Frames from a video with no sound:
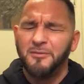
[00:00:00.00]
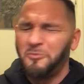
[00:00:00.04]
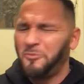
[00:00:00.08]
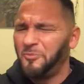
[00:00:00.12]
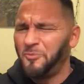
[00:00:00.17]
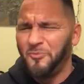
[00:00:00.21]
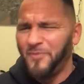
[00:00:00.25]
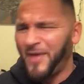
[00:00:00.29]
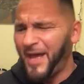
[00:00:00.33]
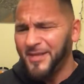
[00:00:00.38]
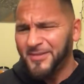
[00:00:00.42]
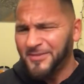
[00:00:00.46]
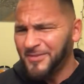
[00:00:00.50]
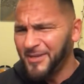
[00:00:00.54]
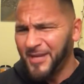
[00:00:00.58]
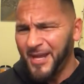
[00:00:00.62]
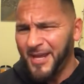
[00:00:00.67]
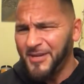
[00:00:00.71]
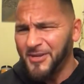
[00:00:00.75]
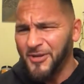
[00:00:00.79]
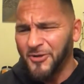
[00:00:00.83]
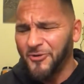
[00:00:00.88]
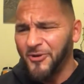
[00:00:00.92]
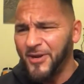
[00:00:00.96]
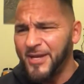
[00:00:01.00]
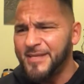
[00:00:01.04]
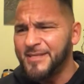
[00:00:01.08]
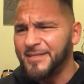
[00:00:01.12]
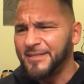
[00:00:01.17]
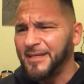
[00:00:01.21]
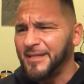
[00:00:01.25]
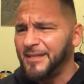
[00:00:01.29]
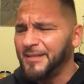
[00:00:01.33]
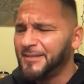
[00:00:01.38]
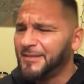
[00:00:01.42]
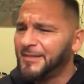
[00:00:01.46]
That's kind of
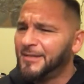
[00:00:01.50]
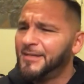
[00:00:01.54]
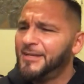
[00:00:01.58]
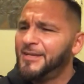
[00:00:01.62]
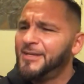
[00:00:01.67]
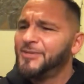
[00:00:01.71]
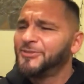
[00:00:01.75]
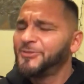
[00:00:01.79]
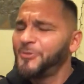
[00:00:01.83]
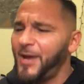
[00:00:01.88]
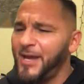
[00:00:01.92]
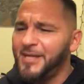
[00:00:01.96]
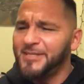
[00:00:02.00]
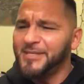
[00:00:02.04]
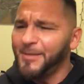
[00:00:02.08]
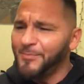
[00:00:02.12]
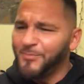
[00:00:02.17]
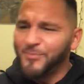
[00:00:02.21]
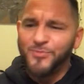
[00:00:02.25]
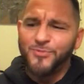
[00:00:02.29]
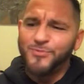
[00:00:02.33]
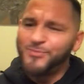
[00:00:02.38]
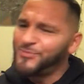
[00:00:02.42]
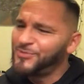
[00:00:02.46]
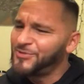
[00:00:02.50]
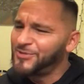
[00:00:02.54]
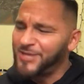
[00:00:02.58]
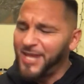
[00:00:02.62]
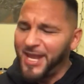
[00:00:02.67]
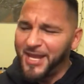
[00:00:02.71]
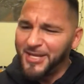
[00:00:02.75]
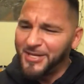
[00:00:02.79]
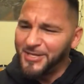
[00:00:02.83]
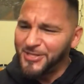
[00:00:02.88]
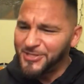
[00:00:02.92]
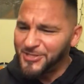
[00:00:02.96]
crazy. So as I'm
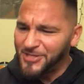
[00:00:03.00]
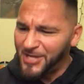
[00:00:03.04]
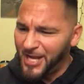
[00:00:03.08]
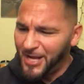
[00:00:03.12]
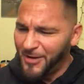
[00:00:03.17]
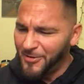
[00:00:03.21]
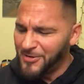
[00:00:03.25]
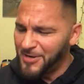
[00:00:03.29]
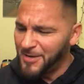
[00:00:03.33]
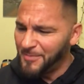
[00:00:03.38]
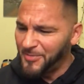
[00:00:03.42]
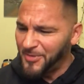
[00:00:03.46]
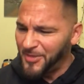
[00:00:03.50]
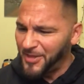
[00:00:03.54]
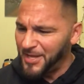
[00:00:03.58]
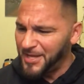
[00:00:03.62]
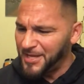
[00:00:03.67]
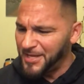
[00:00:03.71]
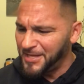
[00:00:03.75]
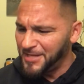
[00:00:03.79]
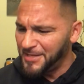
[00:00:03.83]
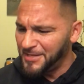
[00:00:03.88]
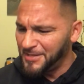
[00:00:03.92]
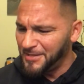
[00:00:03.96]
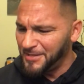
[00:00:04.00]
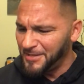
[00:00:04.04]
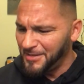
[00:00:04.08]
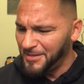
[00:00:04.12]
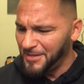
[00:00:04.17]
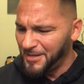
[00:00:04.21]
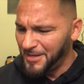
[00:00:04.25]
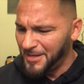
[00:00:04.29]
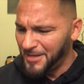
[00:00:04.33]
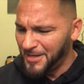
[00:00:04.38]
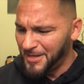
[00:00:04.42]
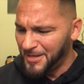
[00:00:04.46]
taking a shower, I'm thinking,
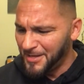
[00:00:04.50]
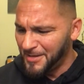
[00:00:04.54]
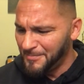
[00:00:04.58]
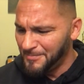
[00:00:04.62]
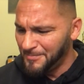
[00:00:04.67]
I